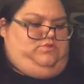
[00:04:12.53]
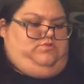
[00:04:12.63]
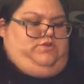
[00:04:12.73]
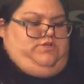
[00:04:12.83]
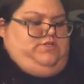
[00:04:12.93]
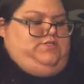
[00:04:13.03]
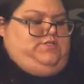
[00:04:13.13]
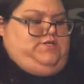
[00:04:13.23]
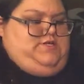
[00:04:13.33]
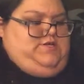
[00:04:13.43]
was
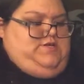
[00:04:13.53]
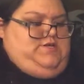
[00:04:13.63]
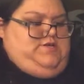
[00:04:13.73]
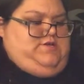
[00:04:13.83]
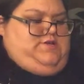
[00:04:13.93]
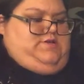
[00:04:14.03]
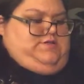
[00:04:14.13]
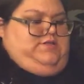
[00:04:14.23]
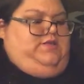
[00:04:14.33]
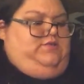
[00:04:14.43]

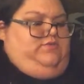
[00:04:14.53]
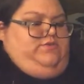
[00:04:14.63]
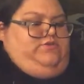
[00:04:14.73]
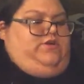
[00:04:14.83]
Leeloo in her